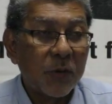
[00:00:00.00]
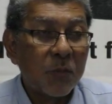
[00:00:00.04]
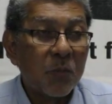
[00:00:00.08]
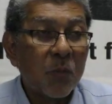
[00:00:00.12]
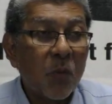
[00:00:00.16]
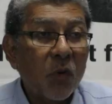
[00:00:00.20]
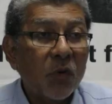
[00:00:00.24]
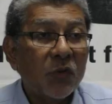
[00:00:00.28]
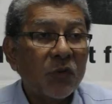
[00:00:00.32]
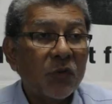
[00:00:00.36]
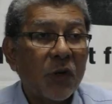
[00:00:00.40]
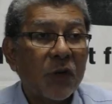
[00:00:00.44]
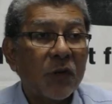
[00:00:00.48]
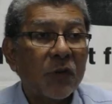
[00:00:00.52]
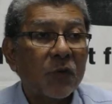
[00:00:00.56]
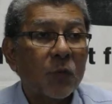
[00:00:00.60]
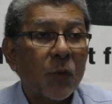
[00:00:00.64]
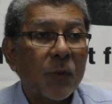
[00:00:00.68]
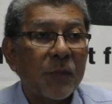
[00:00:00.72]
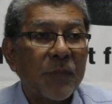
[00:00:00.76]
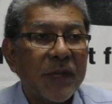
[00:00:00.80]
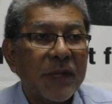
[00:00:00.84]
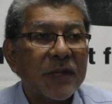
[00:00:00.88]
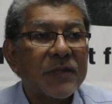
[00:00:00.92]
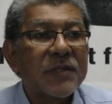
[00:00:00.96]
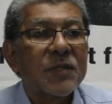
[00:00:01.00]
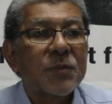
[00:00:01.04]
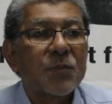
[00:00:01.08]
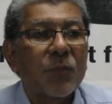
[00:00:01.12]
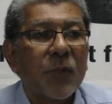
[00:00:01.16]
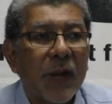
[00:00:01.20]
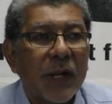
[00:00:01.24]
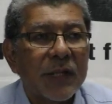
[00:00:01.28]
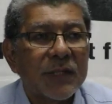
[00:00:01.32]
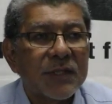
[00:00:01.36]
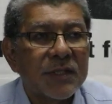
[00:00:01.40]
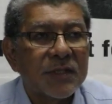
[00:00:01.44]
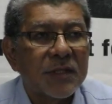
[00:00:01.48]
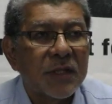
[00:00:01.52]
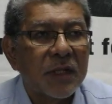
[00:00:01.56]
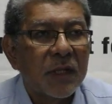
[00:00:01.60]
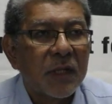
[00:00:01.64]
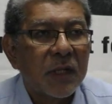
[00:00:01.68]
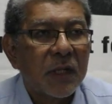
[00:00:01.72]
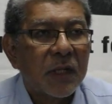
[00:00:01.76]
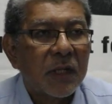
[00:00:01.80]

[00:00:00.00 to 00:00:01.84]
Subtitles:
emotions will be expressed